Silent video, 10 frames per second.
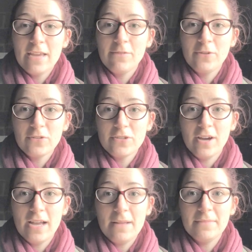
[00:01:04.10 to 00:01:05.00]
If you've got
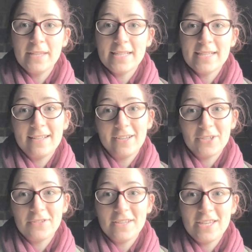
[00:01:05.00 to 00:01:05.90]
time, this is a
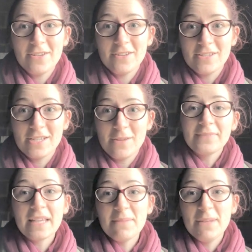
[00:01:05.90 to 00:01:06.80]
luxury that you can do.
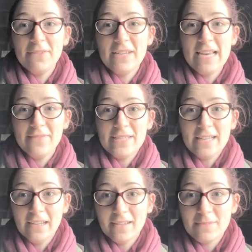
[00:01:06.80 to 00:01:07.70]
But if you leave it
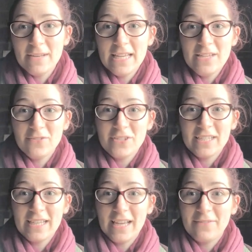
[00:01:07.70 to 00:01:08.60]
to the last minute, you're
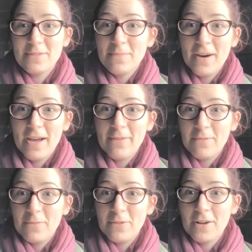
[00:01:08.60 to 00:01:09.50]
just going to have to buy
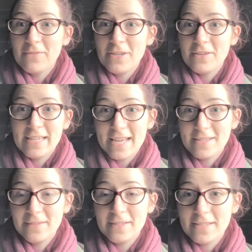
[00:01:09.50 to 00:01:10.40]
from wherever you can
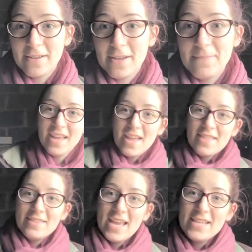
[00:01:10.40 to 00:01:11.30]
get to in time.
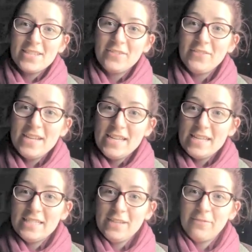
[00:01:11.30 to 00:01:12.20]
There's
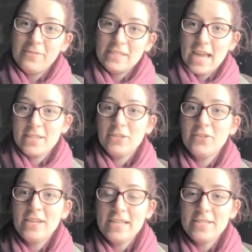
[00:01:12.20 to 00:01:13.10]
3 different
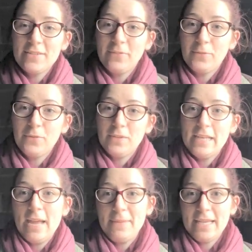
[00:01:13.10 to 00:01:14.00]
categories for the
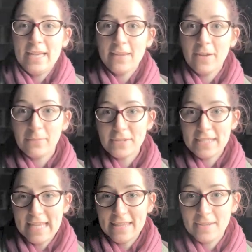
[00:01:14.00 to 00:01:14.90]
lambing kit that I've put
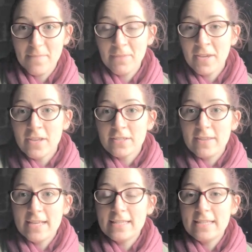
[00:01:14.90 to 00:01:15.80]
together. So
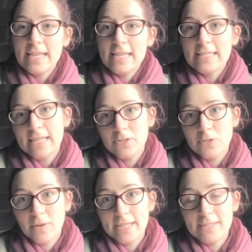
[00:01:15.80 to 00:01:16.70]
there's the
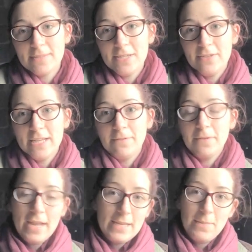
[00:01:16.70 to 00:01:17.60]
essential items that you need
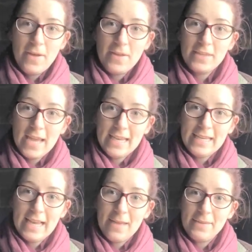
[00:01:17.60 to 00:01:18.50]
for any birth,
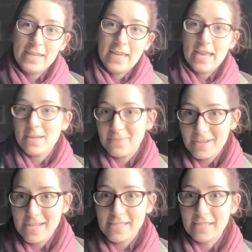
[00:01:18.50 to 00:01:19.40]
any lambing, any
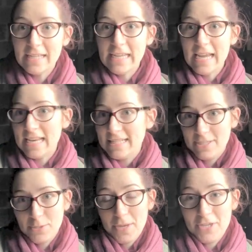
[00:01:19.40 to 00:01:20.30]
breed, any
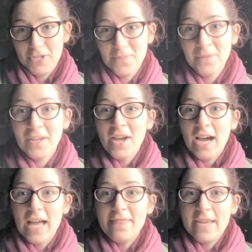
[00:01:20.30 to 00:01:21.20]
situation.
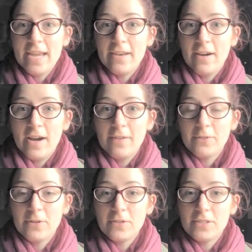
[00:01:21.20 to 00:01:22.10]
And then I've
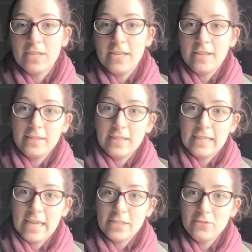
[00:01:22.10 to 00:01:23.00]
got another
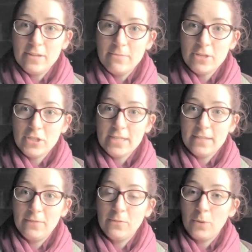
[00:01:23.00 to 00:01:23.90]
category which is
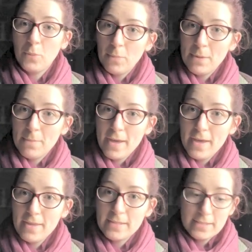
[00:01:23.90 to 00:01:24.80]
if you've got problem
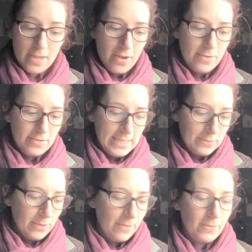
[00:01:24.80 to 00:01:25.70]
births. So this
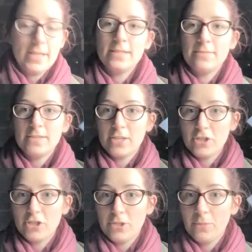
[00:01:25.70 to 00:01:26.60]
will cover items
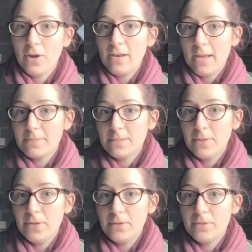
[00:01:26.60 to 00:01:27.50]
such as your prolapse
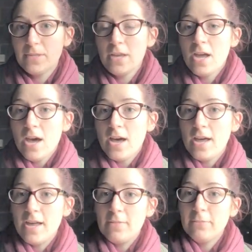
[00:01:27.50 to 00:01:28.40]
spoons,
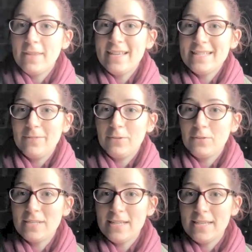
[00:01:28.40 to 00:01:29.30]
when there's
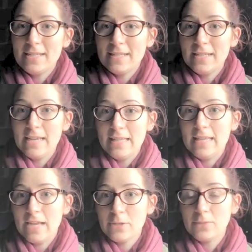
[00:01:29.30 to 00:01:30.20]
difficulties in
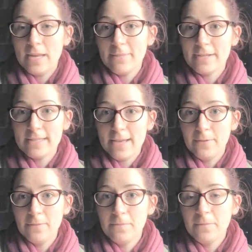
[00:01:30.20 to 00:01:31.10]
the actual labour
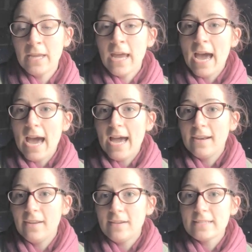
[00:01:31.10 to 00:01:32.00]
itself.
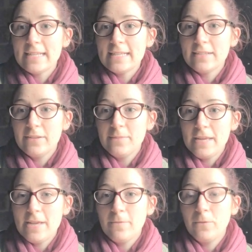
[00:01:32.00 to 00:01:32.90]
And lastly, it's going to
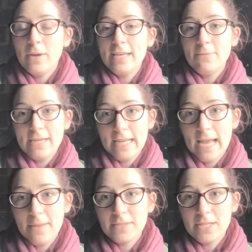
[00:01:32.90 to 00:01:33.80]
be for any weak
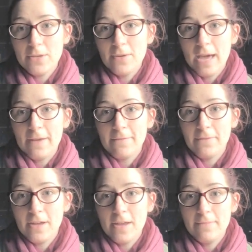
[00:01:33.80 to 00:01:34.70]
lambs that you
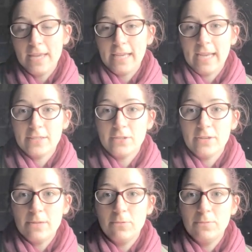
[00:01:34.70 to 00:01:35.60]
have. That
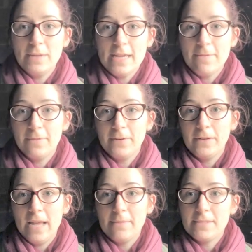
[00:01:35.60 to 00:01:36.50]
category will be for
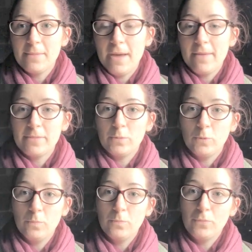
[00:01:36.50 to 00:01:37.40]
lambs that are perhaps
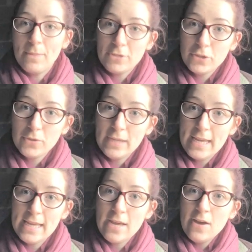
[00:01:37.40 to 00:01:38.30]
born
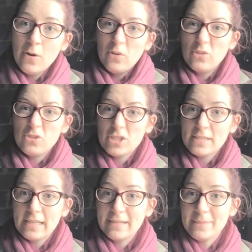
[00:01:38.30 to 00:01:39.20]
prematurely or
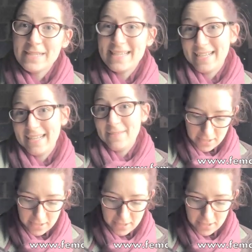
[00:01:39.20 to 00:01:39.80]
just a little bit sickly.